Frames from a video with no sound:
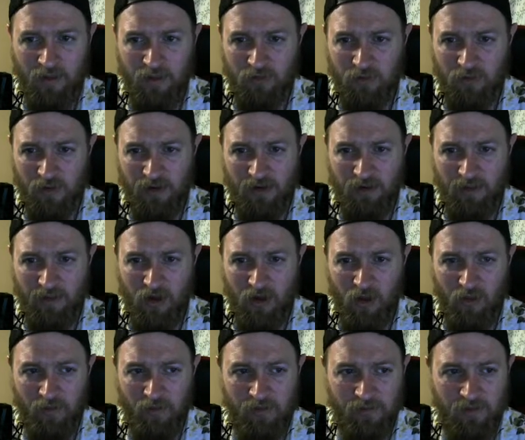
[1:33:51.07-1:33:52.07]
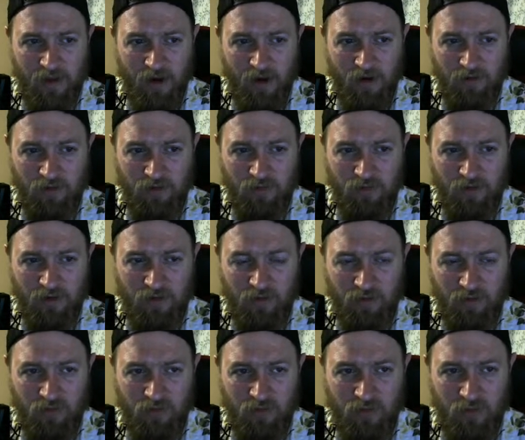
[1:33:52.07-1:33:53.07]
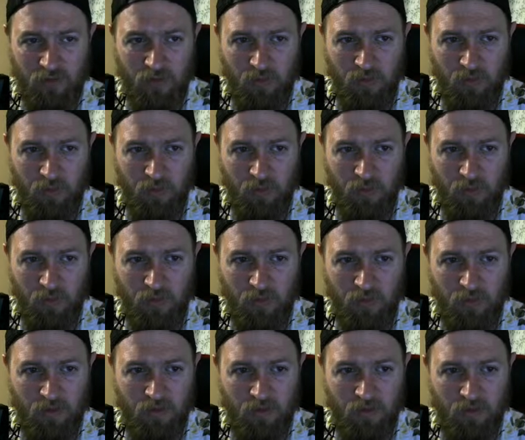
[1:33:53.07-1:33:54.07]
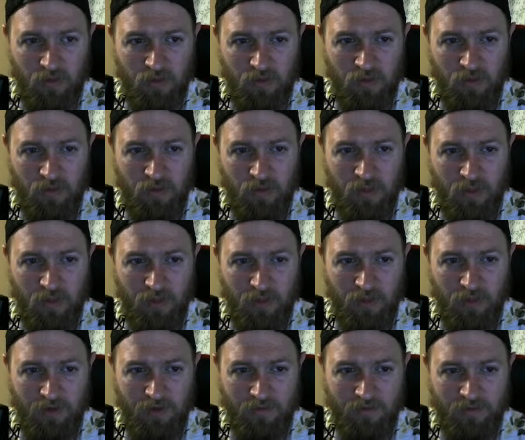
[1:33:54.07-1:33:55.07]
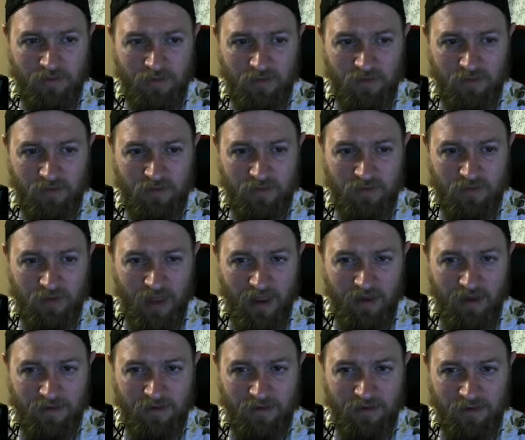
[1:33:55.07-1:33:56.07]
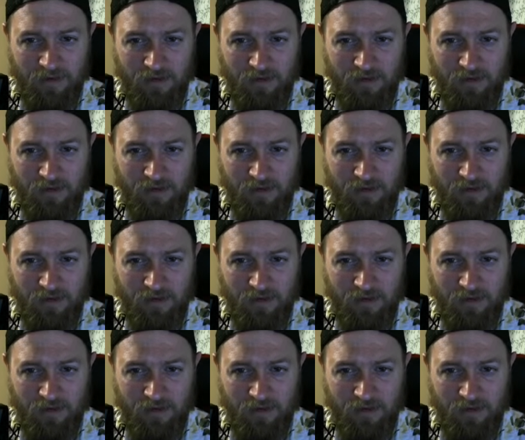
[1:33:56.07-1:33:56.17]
So I need to link all of these character signals to this state.